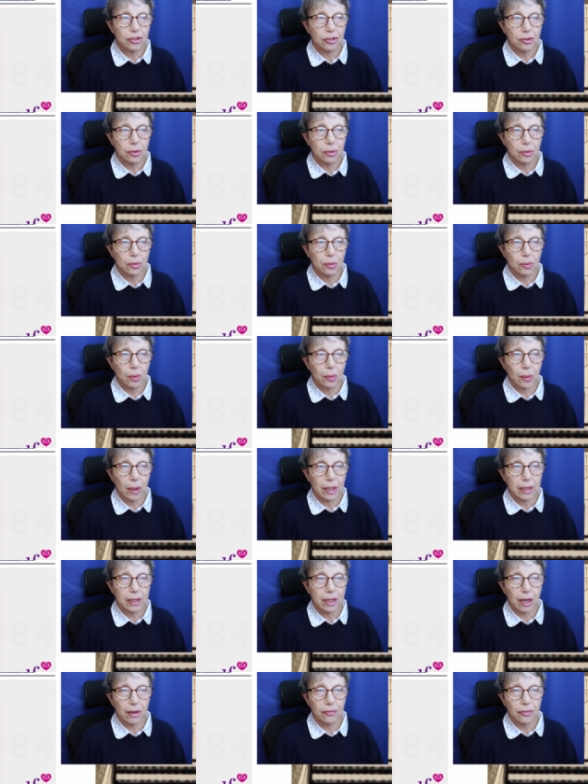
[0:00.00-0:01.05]

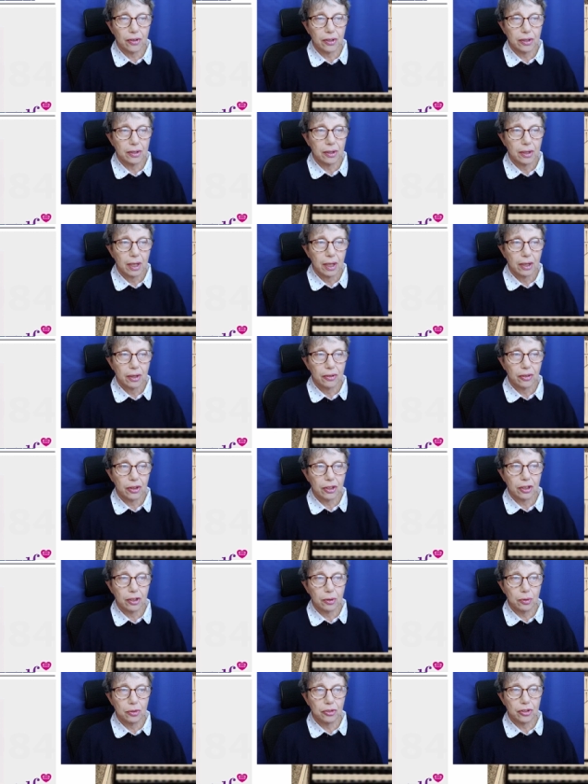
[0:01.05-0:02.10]
to govern
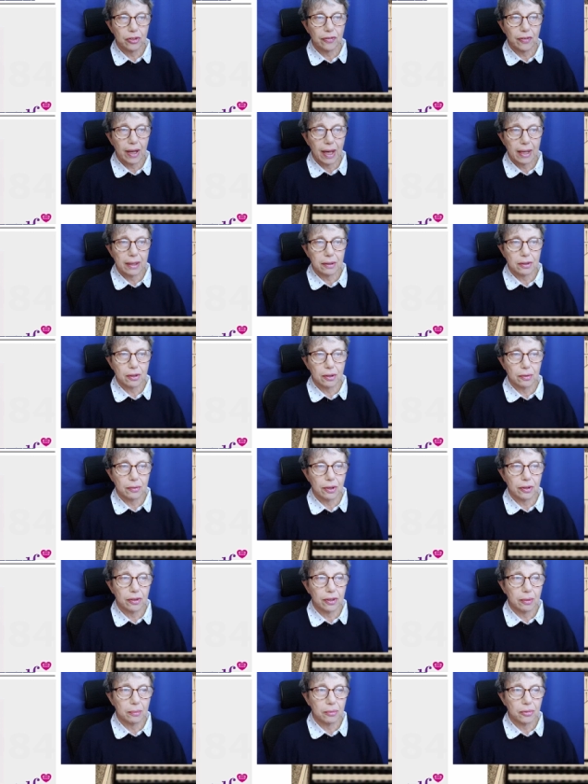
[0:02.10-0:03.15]
the use of
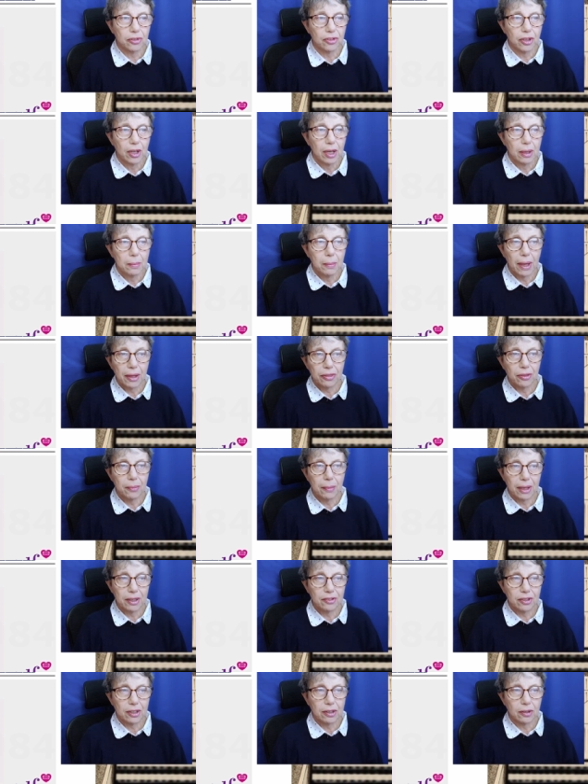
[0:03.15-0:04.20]
algorithms,
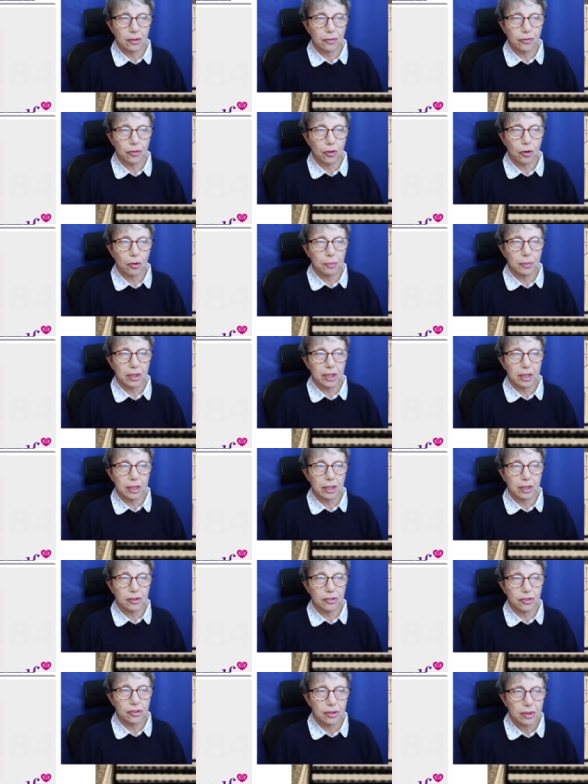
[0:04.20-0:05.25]
mathematical
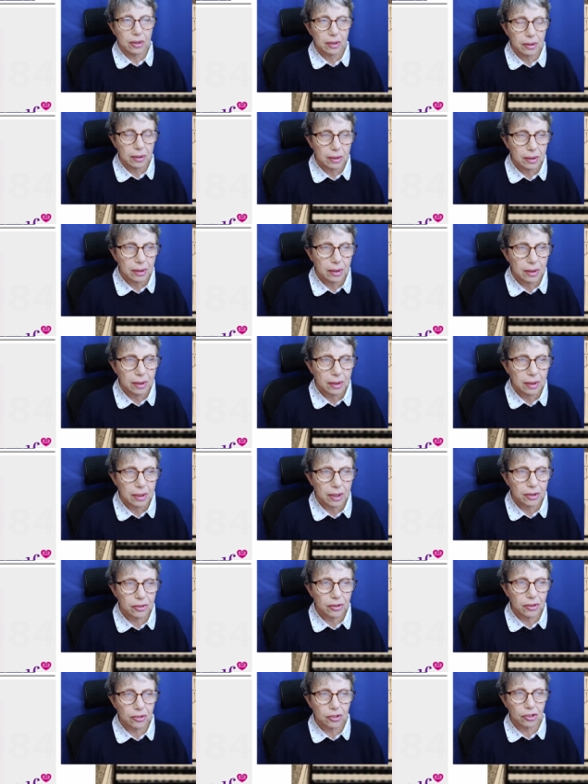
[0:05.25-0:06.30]
formulas.
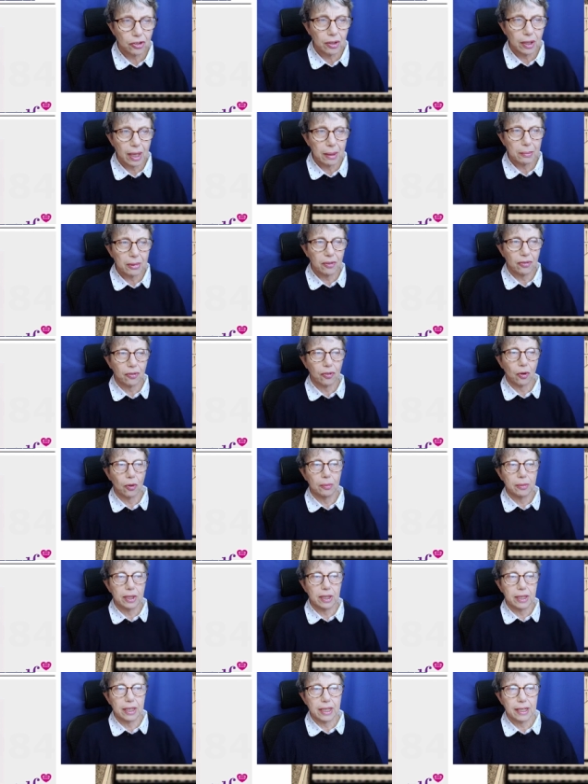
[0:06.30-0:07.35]
Isn't, shouldn't that be
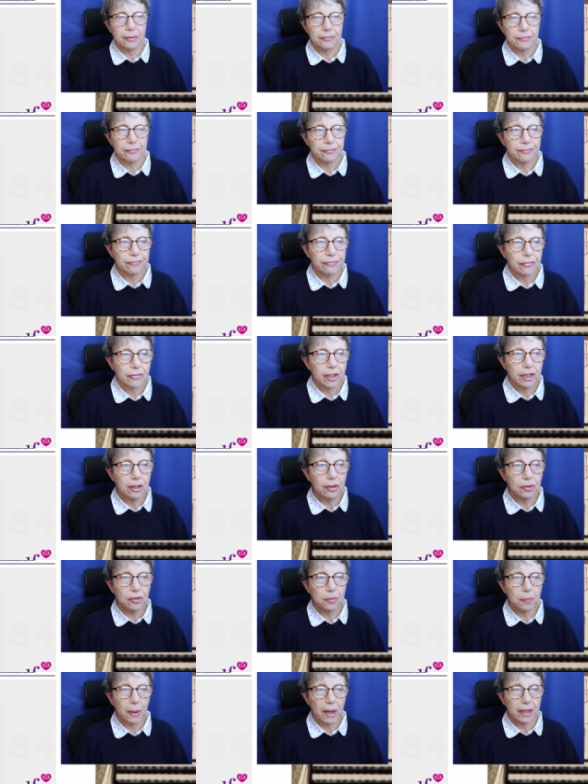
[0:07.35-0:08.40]
formulae?
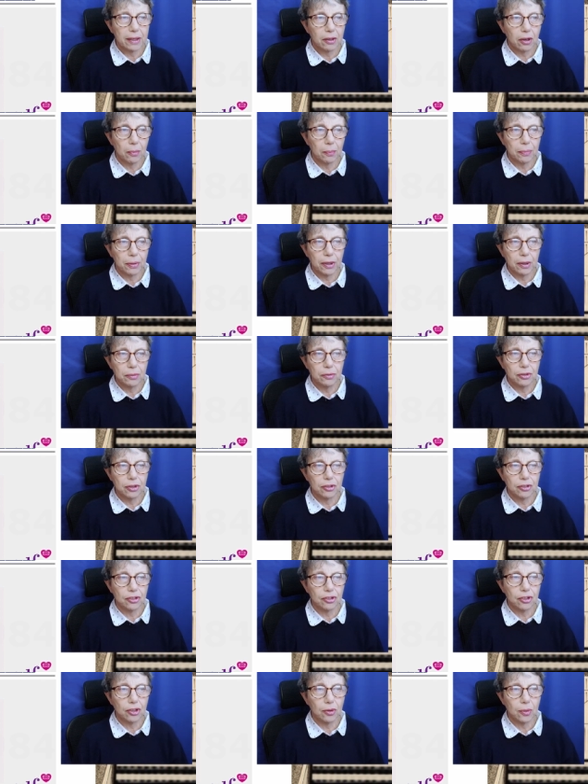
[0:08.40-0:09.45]
Used by
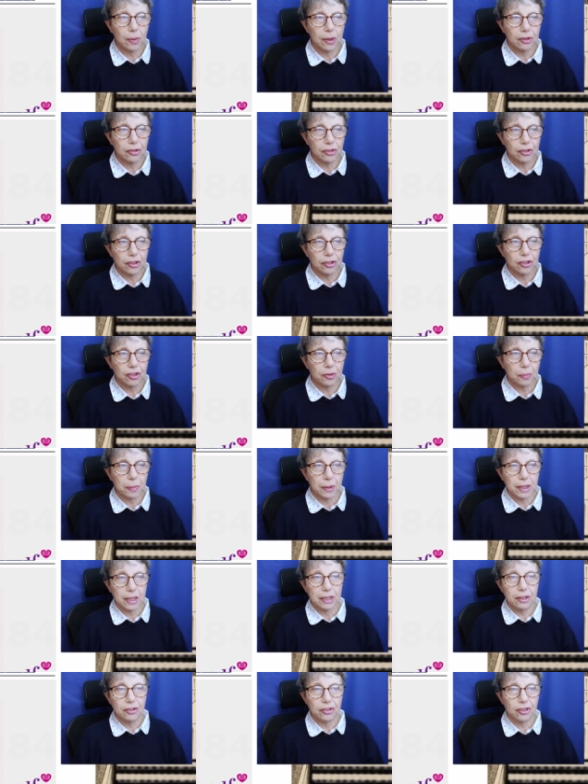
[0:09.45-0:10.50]
computers to assist
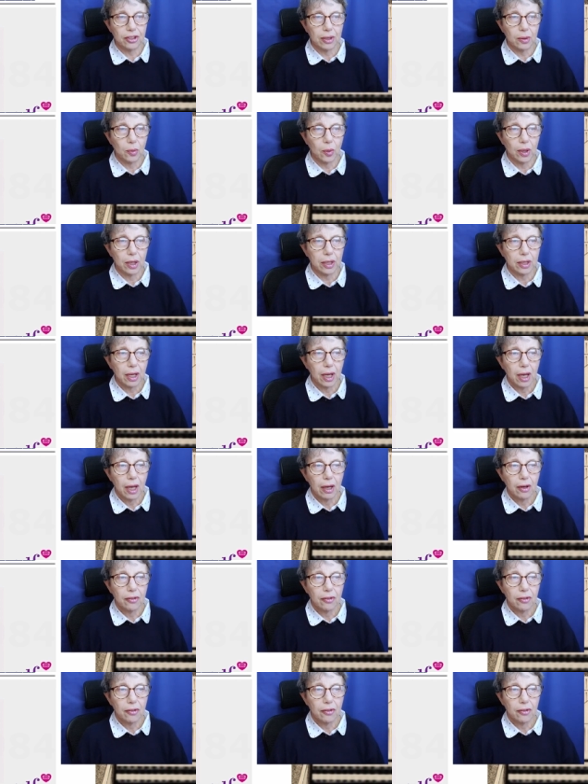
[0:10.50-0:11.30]
policing work,